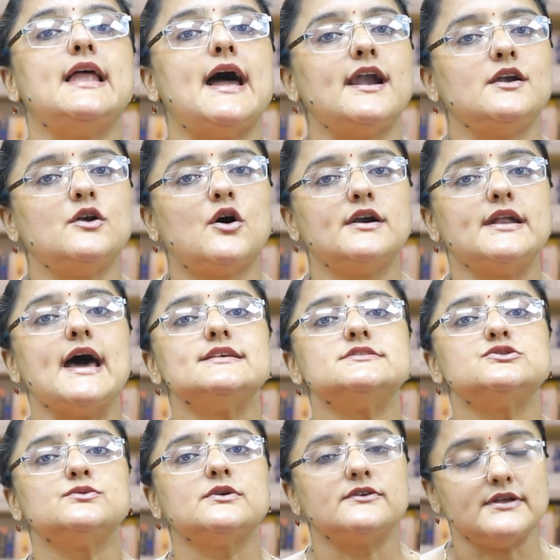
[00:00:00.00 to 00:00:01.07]
the landlord
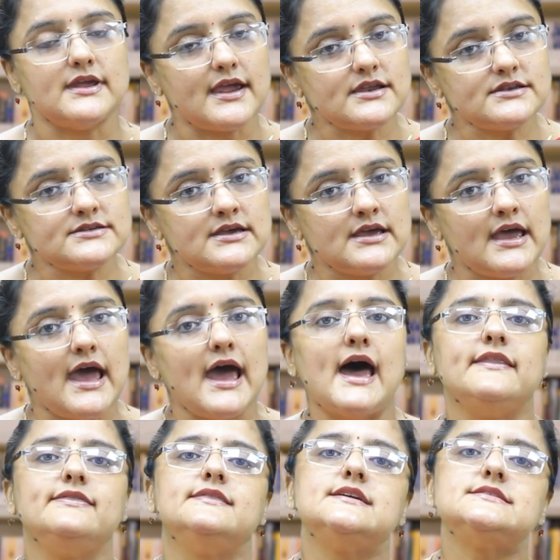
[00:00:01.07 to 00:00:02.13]
has to create
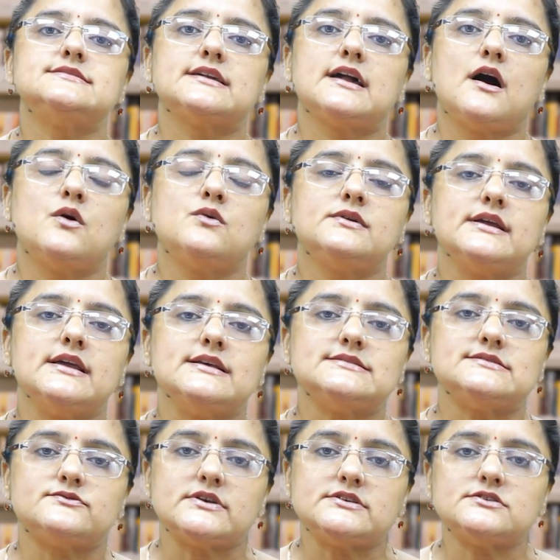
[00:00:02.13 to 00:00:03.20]
and this account
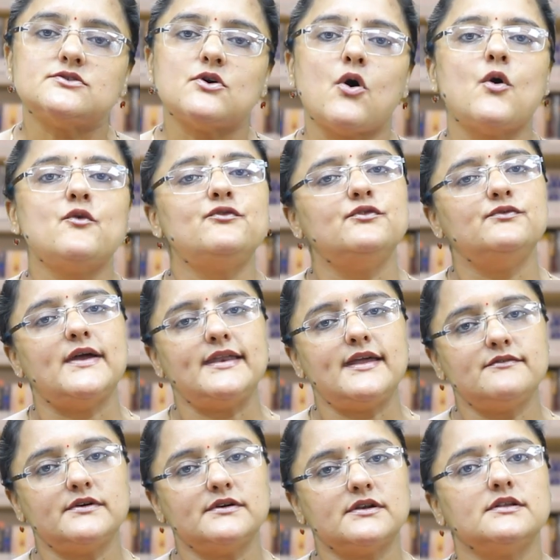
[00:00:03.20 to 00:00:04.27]
is written off
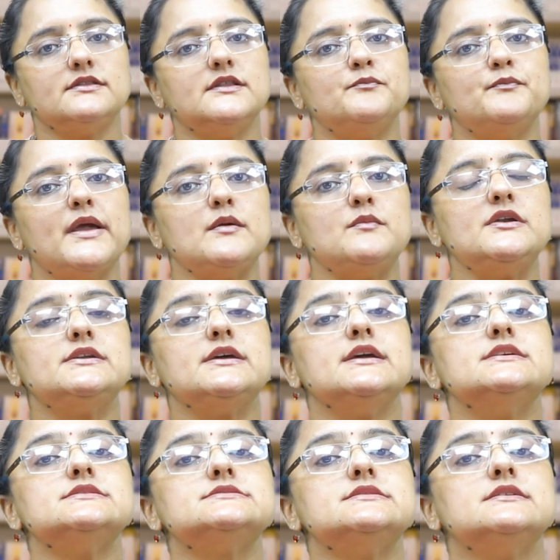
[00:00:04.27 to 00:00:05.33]
whenever the payment
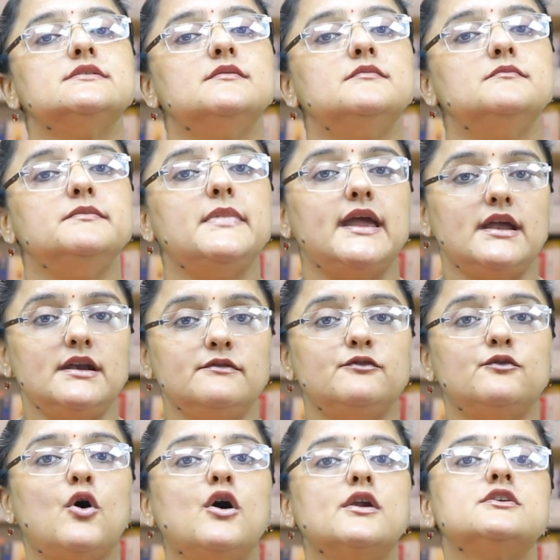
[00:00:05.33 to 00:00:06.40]
is made
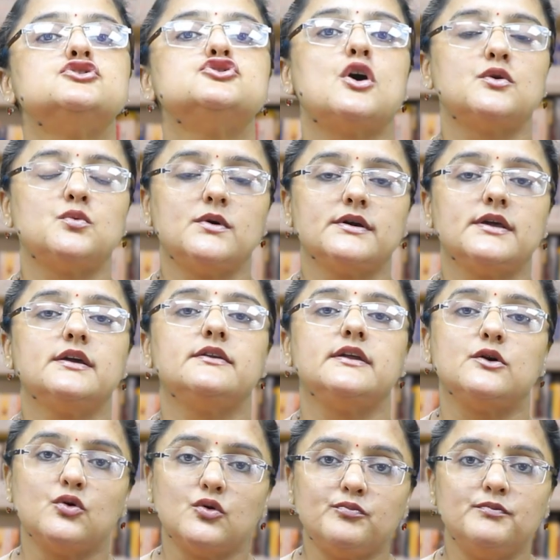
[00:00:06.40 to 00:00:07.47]
for short working
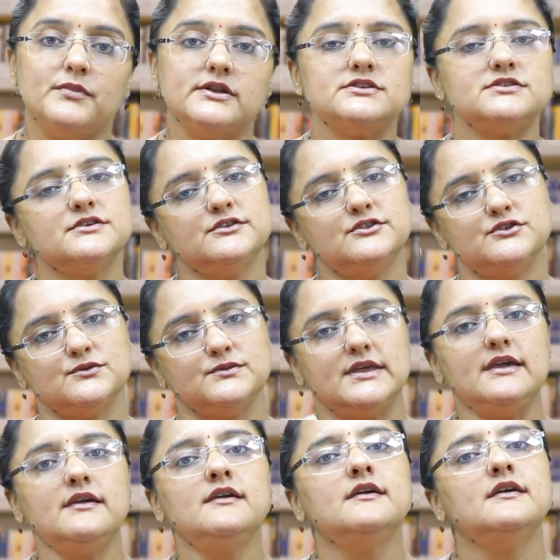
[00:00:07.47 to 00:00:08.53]
recoupment to
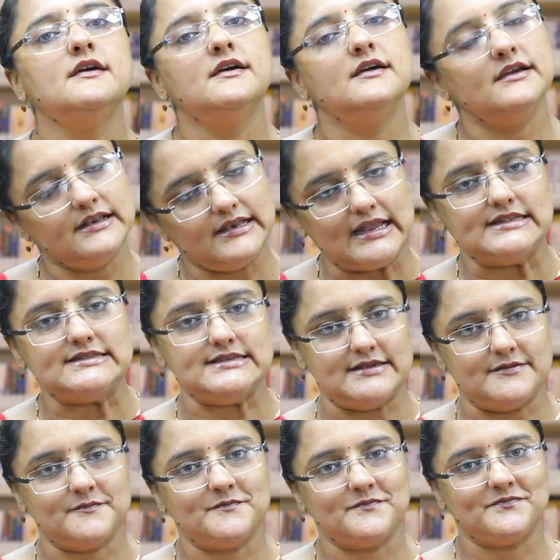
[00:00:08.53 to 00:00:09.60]
the
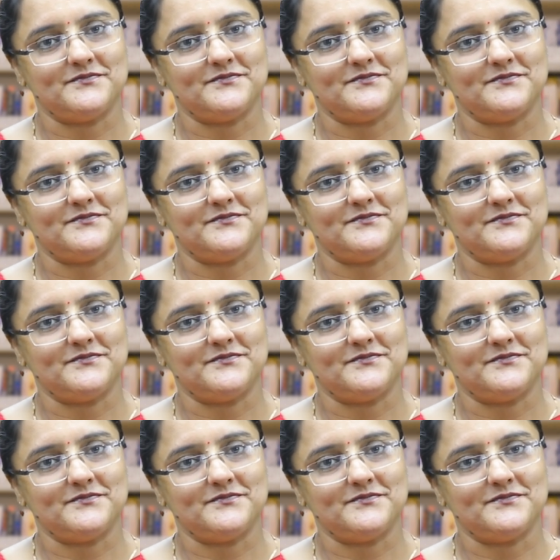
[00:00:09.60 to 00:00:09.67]
lessee.